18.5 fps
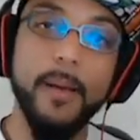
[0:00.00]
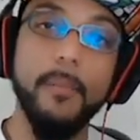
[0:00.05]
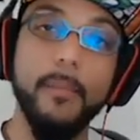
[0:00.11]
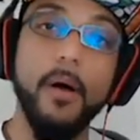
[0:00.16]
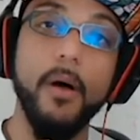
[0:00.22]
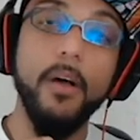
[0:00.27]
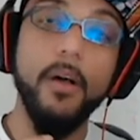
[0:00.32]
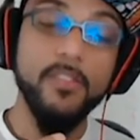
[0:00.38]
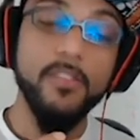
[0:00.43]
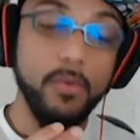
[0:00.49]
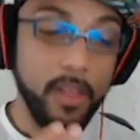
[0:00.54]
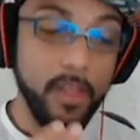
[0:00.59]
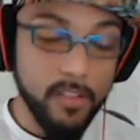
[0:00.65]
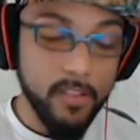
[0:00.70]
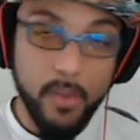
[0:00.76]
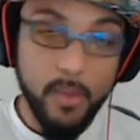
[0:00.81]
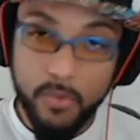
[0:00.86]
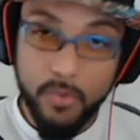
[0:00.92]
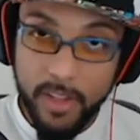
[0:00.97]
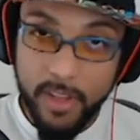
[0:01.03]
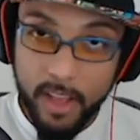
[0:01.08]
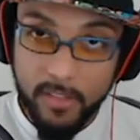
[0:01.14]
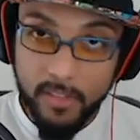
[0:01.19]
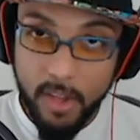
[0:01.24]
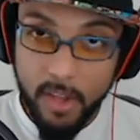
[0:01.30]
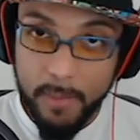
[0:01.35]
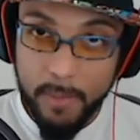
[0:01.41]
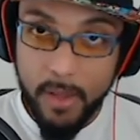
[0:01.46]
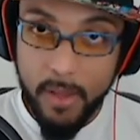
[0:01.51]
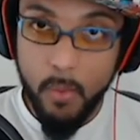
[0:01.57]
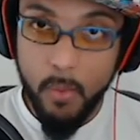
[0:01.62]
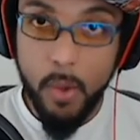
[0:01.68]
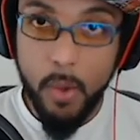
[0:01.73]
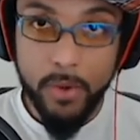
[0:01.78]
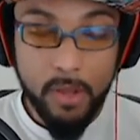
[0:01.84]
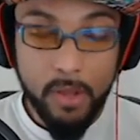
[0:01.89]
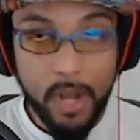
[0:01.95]
Also, let us know what you guys thought about what
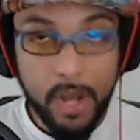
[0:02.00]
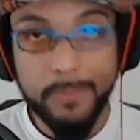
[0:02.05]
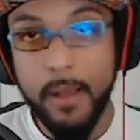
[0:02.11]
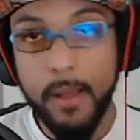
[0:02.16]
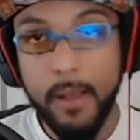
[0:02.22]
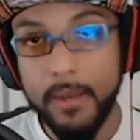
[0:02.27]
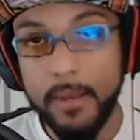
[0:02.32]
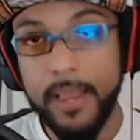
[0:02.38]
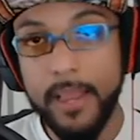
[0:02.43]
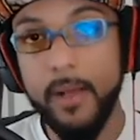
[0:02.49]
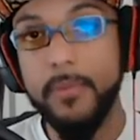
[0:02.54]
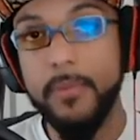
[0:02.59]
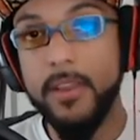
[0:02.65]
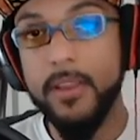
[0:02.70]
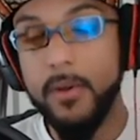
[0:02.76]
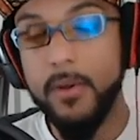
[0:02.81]
we talked about down below.